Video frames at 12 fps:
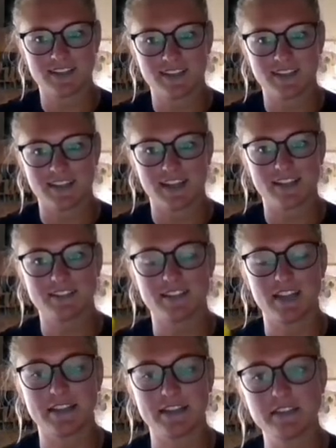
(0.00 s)
It's
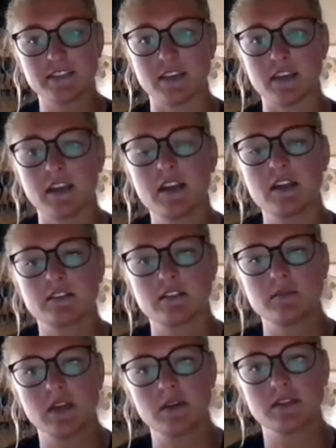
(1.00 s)
that easy.
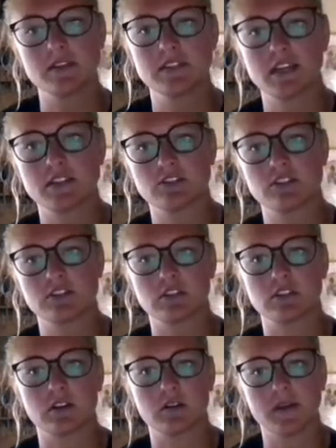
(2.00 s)
Sometimes it takes just a
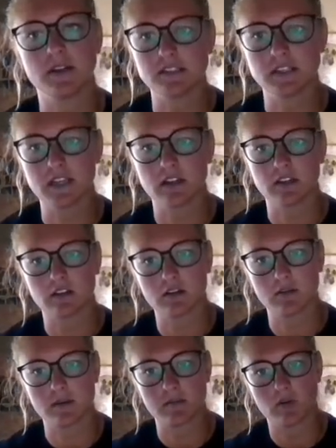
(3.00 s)
little bit to get a little
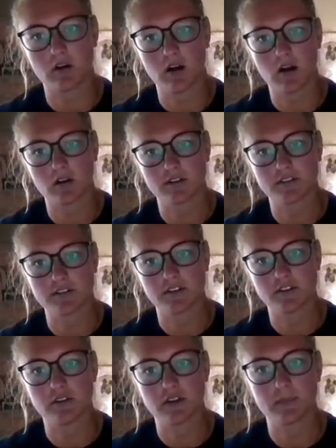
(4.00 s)
bit more hard so you
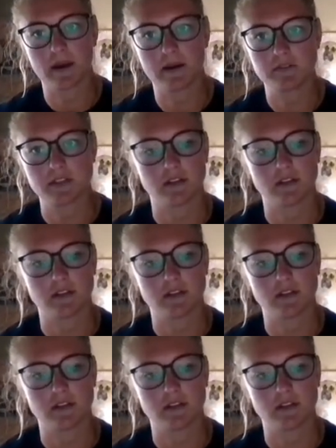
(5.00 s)
can bounce it.